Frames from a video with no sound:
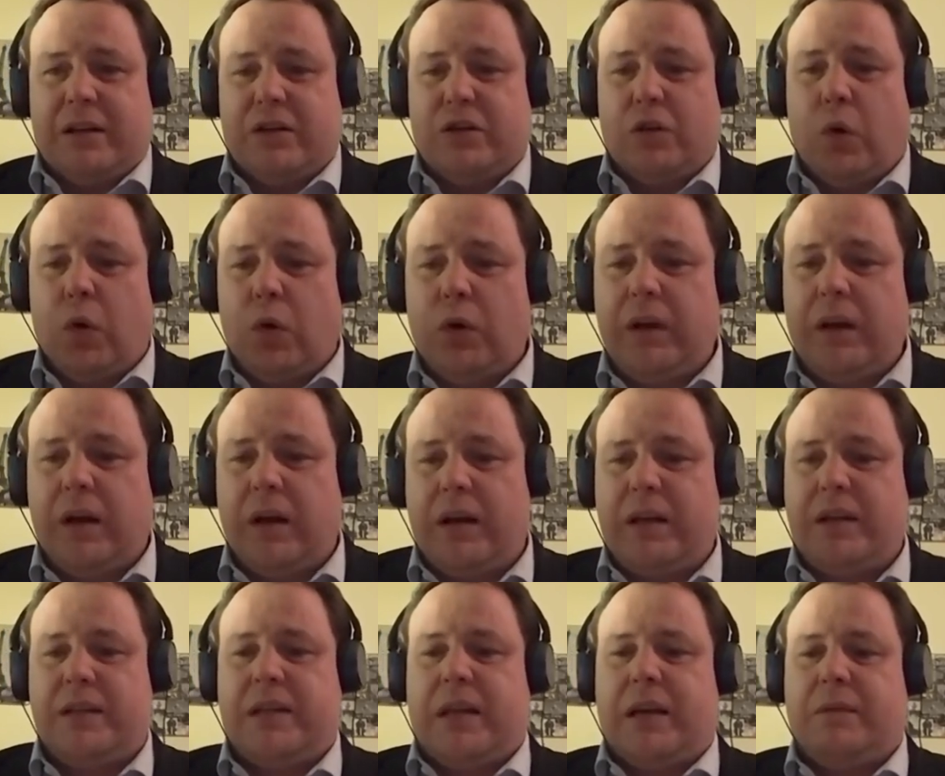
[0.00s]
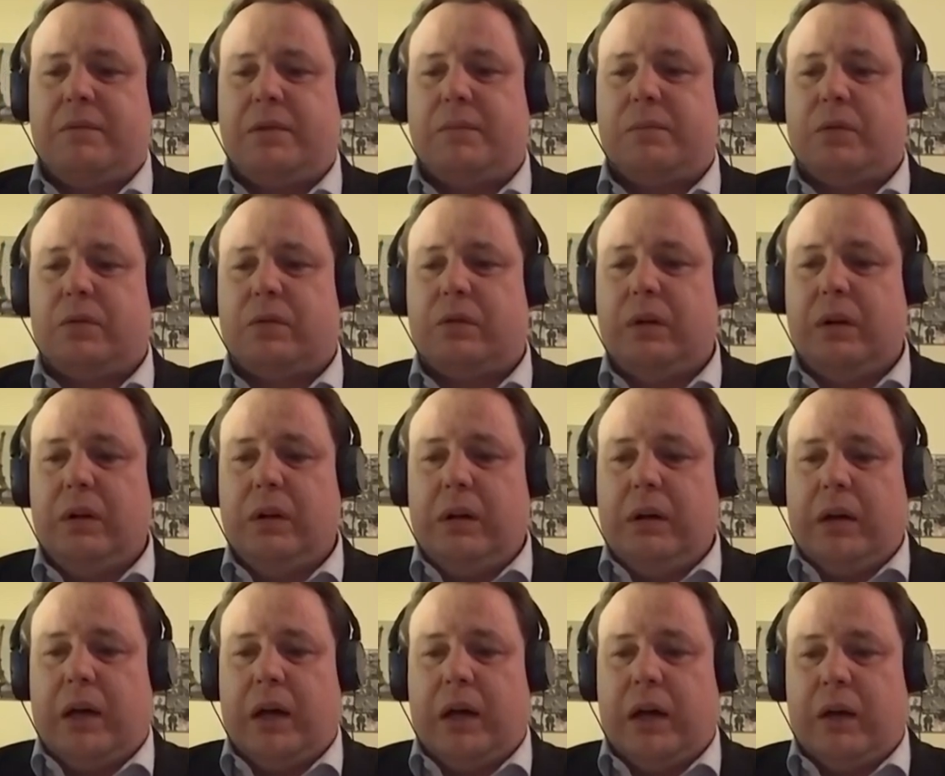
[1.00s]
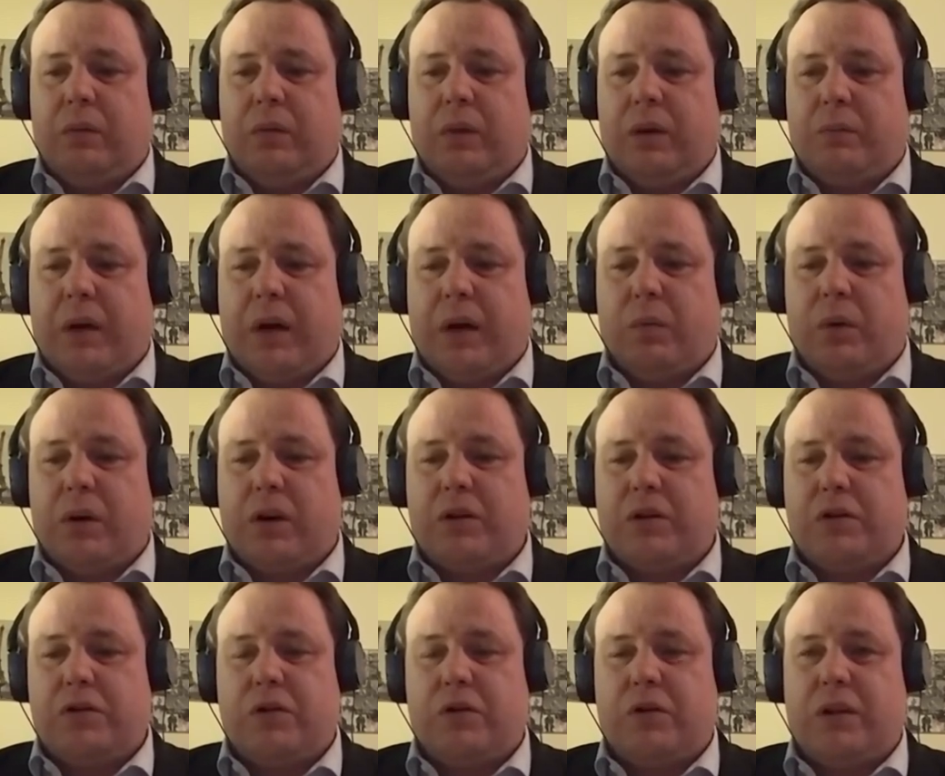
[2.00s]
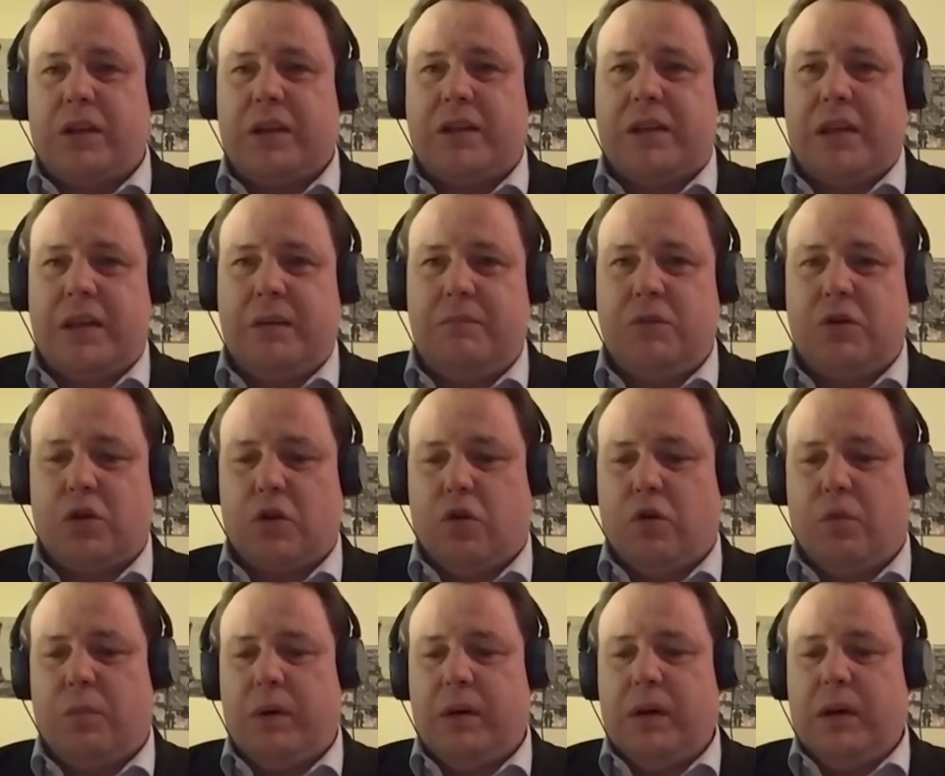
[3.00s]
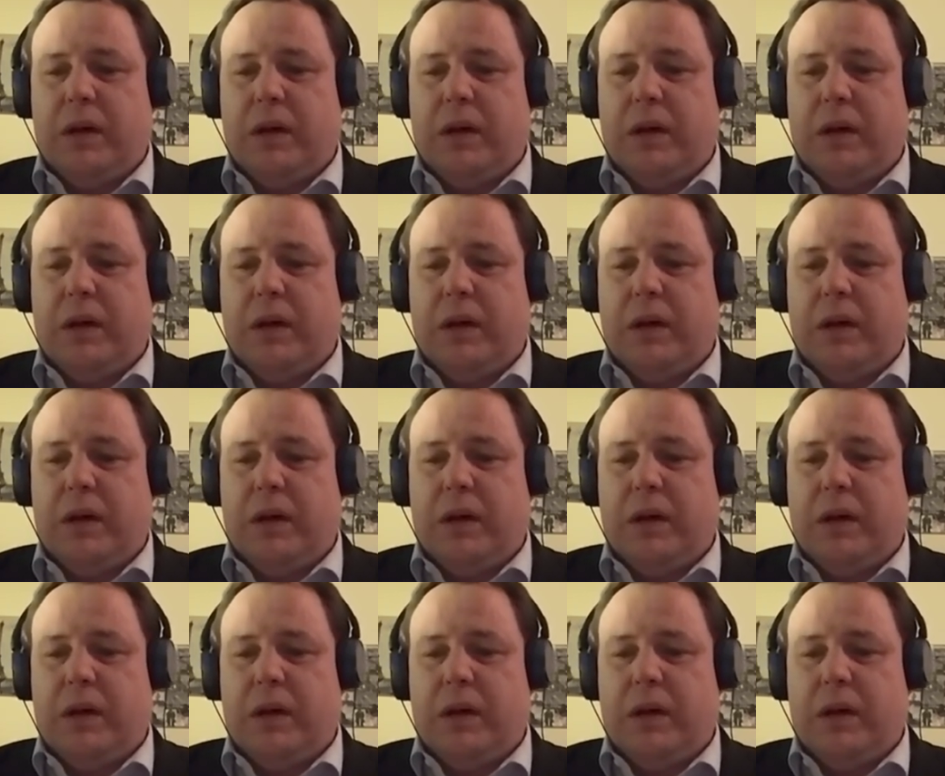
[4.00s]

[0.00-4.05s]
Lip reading: It's wholly unacceptable, whereby workers doing the same job